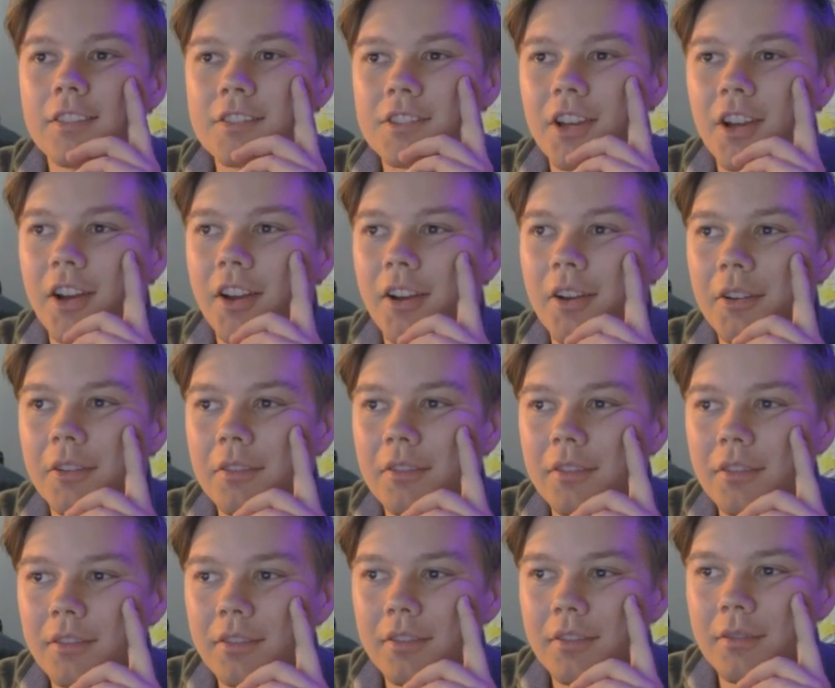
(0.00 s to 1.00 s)
So,
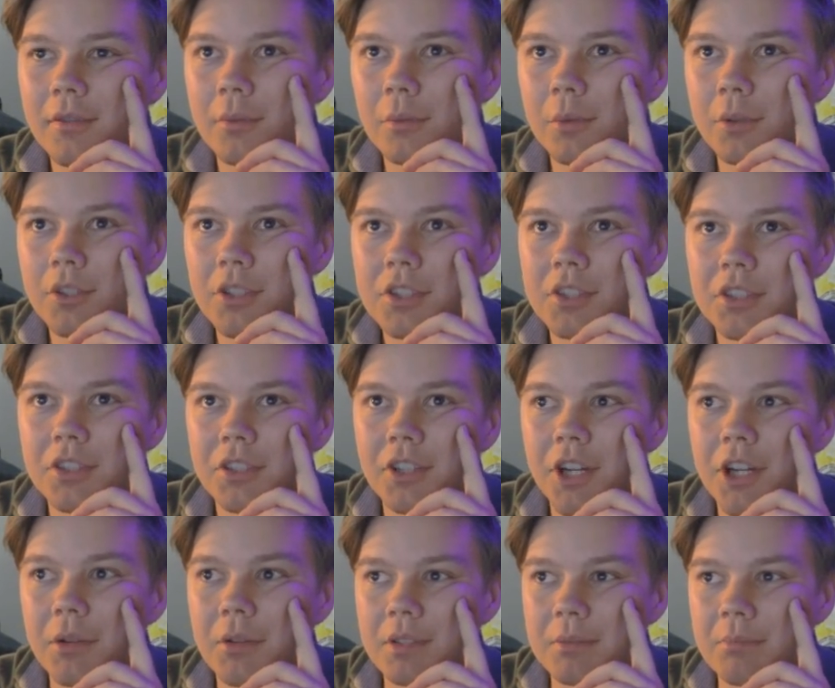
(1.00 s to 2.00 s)
we'll just
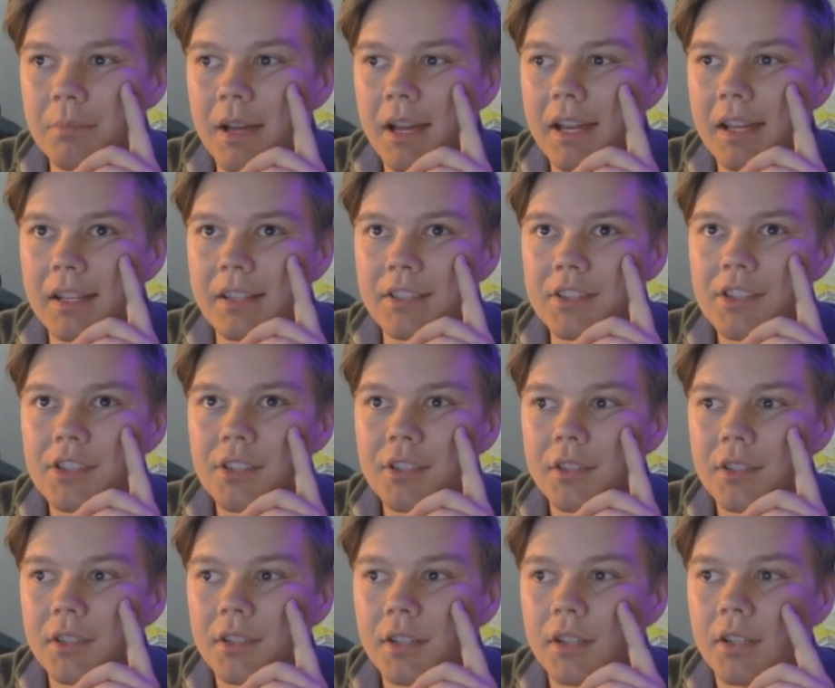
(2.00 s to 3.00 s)
go to his page,
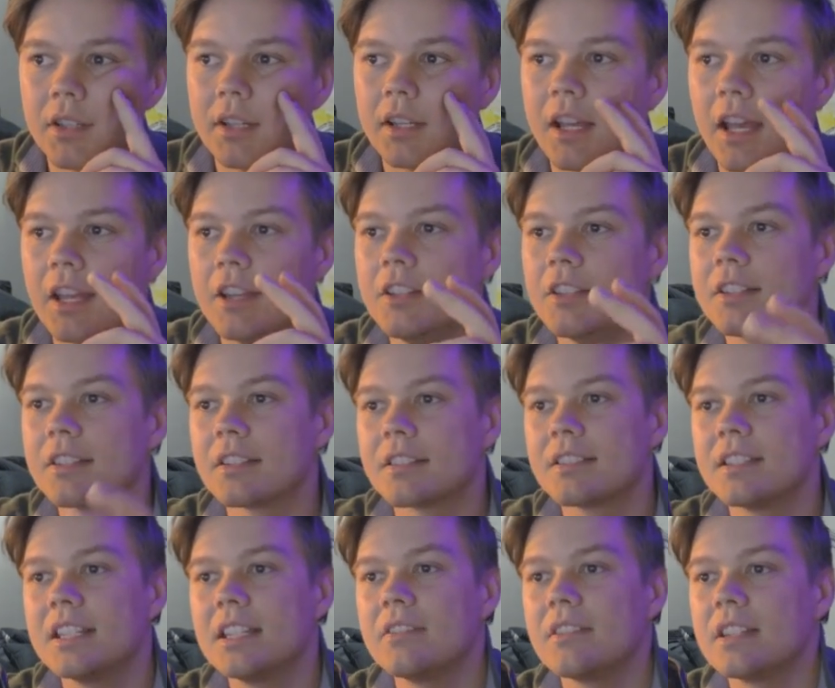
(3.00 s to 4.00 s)
and you can
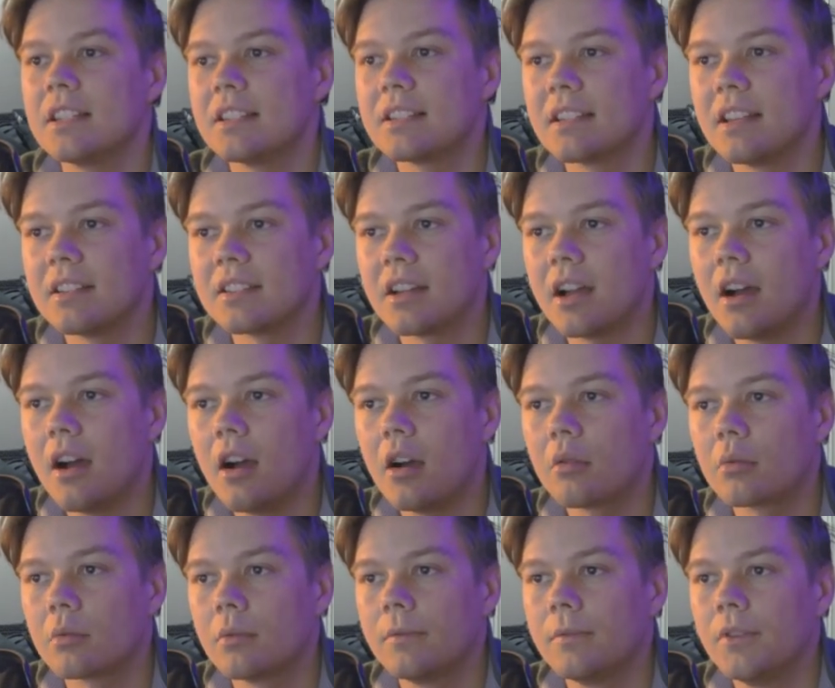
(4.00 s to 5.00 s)
see that he says, I'll
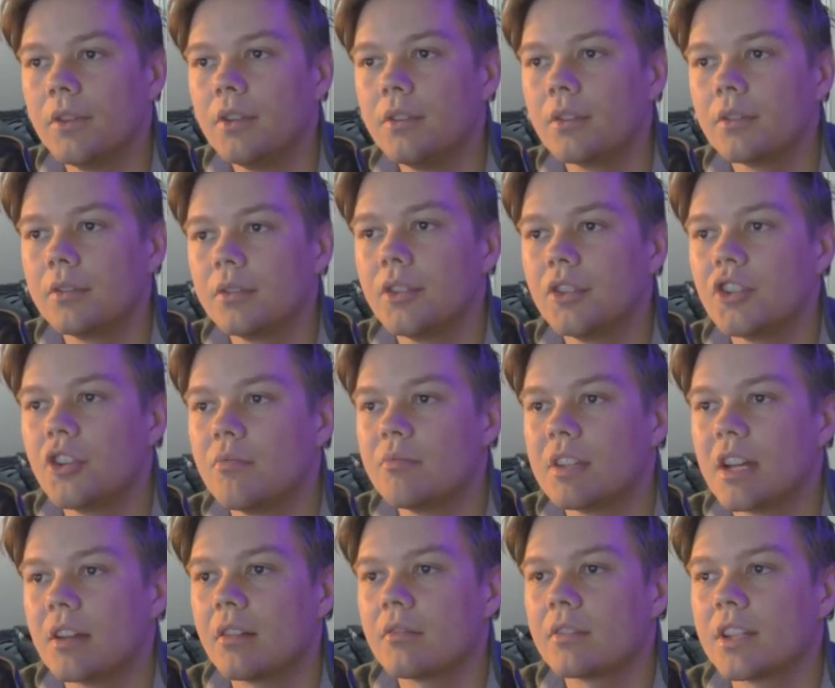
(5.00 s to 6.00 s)
review your YouTube
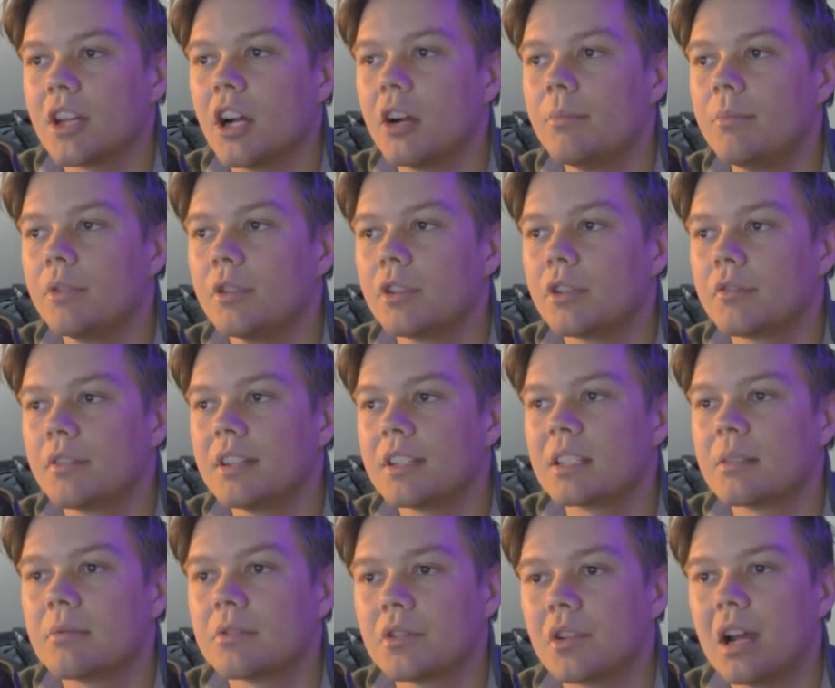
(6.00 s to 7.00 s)
channel to help you increase
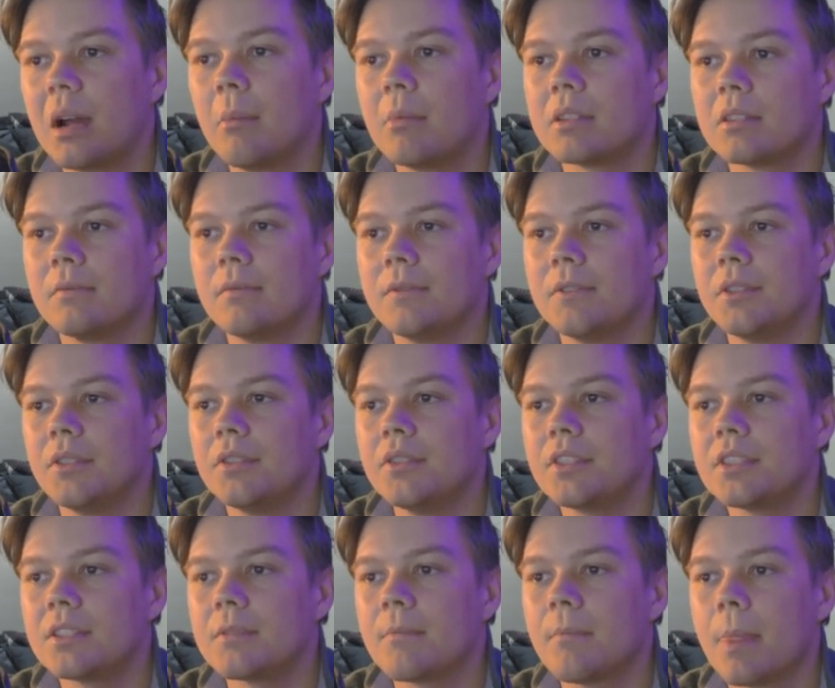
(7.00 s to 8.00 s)
subscribers and
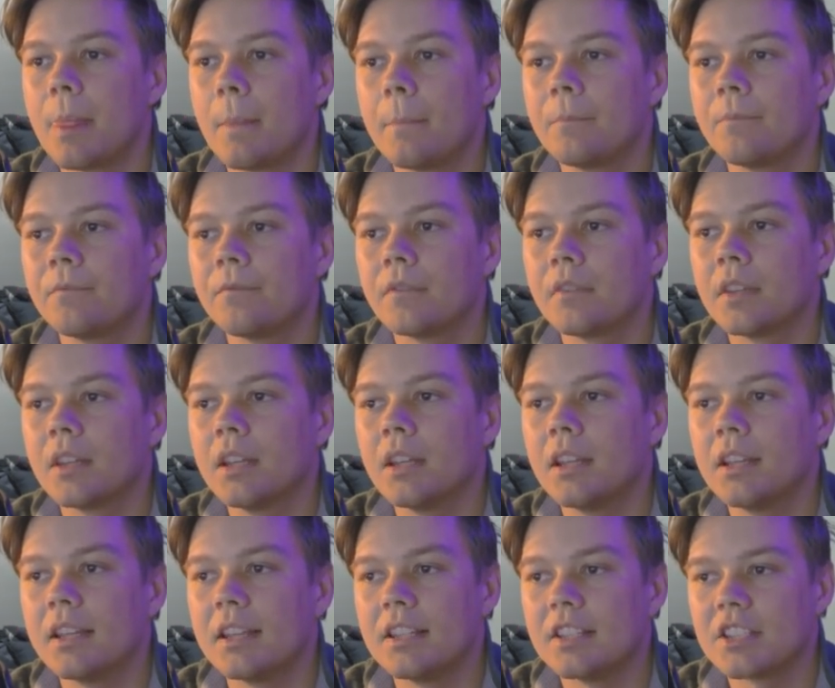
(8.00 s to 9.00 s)
views.
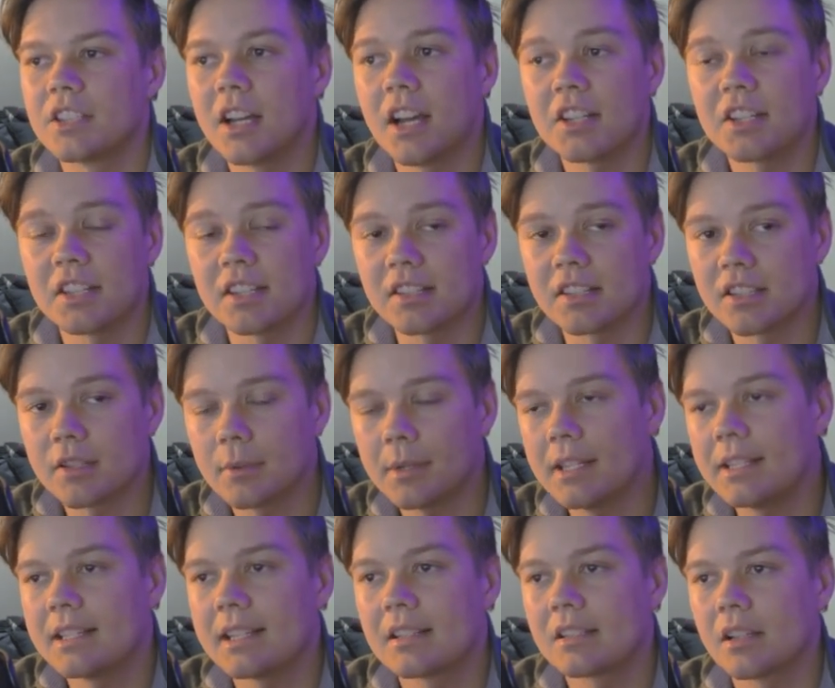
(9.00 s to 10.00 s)
He's charging
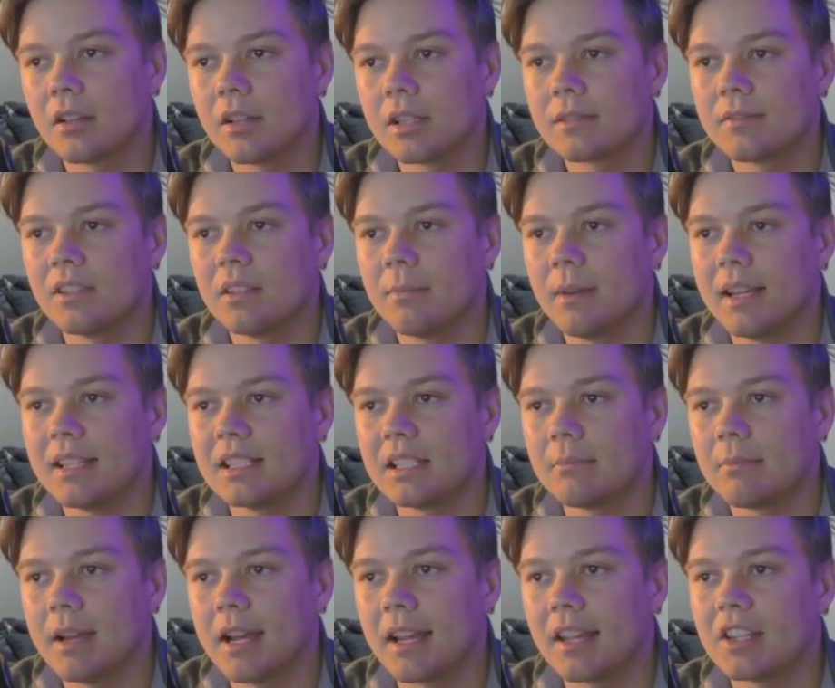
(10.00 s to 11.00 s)
$26 for the basic
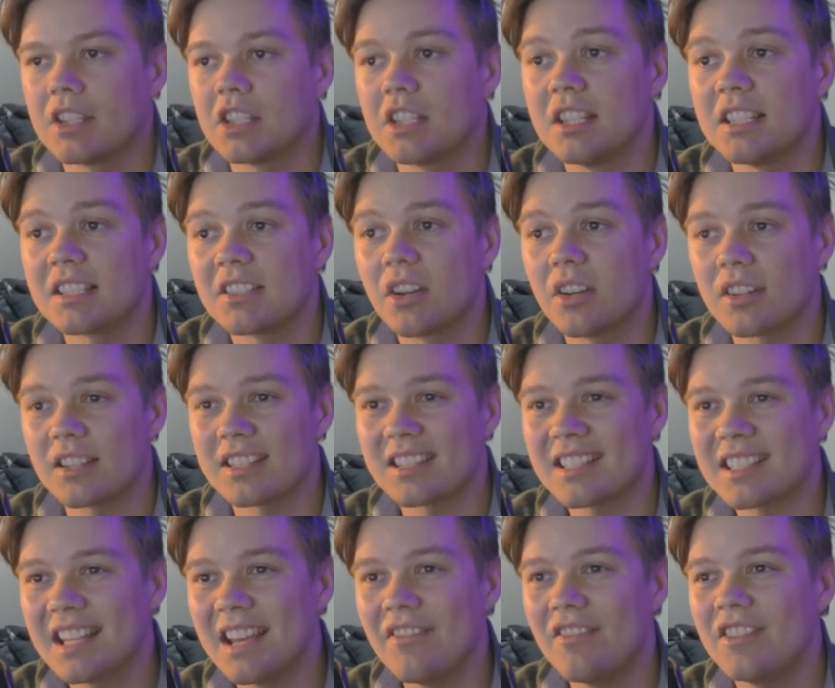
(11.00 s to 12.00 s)
package, and he's got
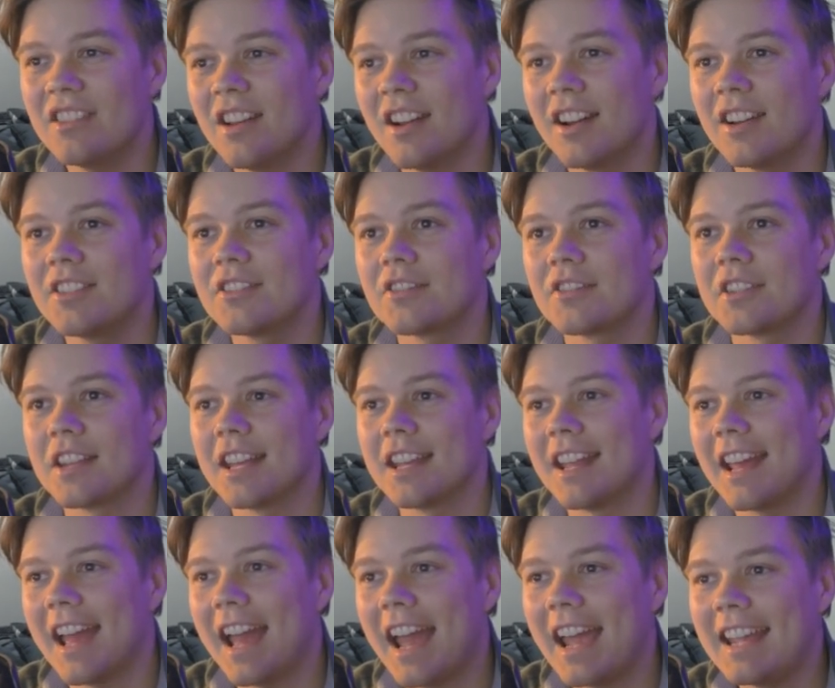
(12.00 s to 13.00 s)

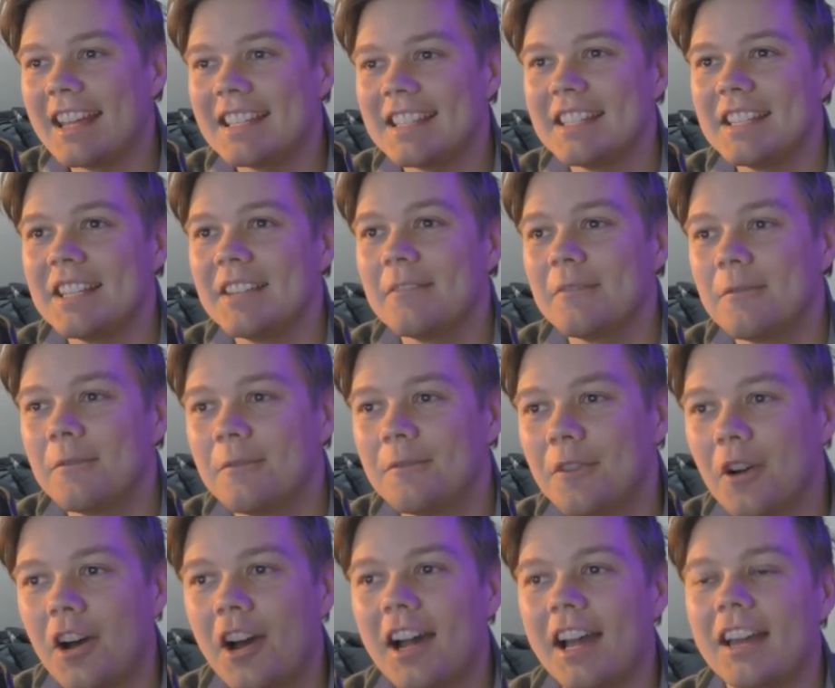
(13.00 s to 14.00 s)

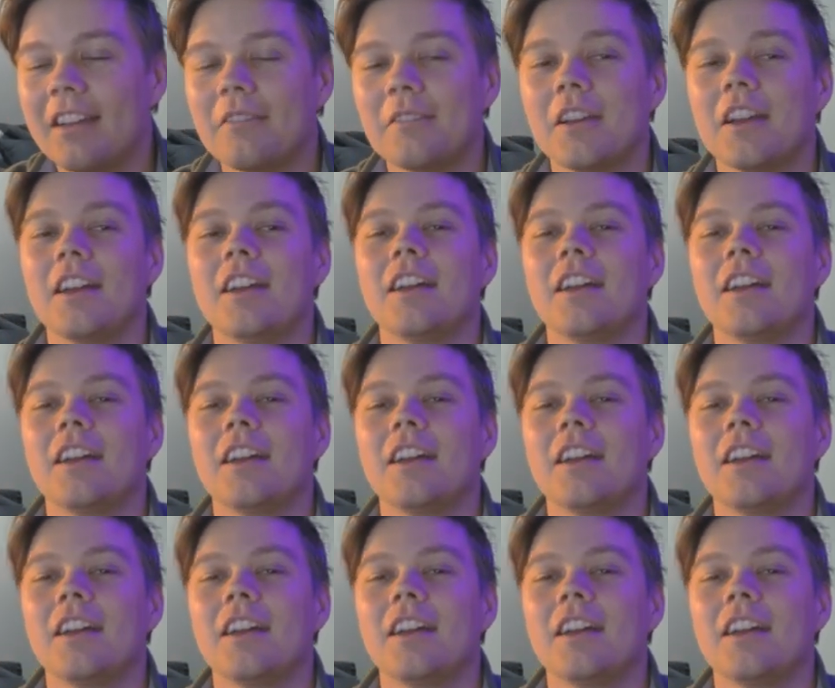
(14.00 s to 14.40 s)
785